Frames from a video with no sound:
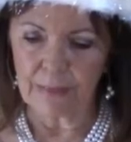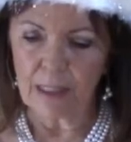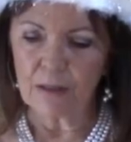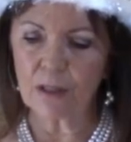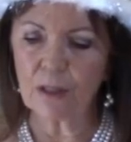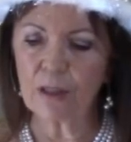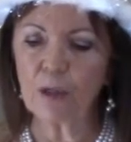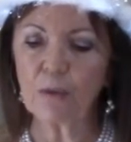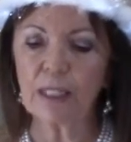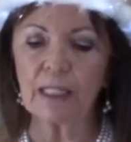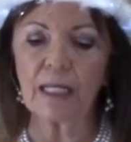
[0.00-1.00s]
so that
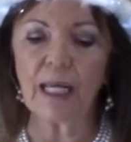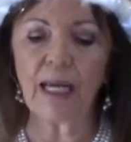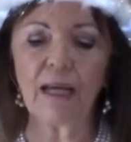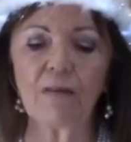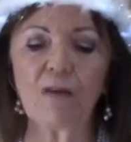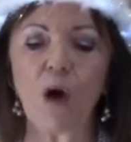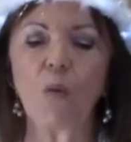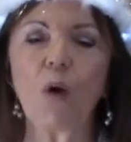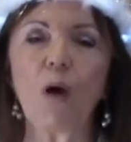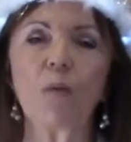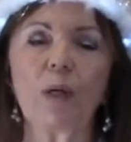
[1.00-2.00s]
we can have
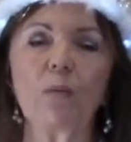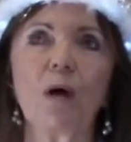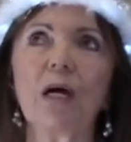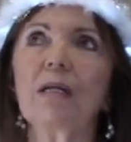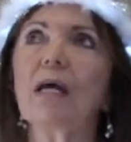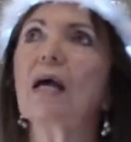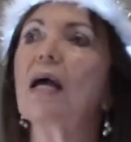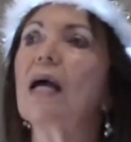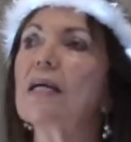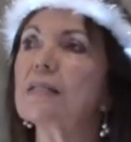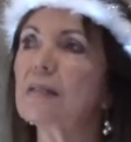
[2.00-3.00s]
what we want
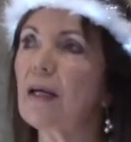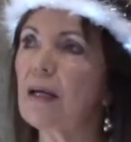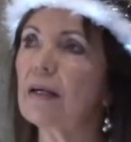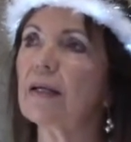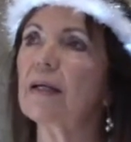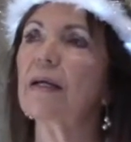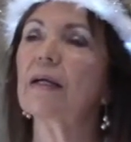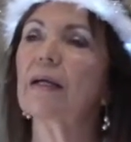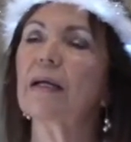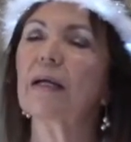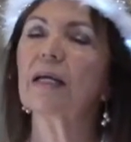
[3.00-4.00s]
as long
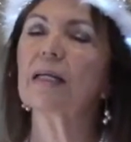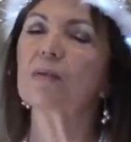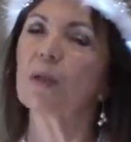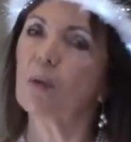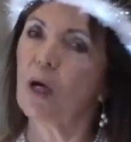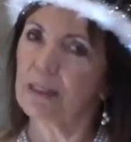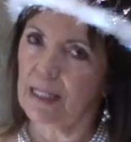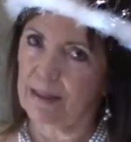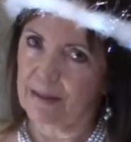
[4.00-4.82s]
as we want it.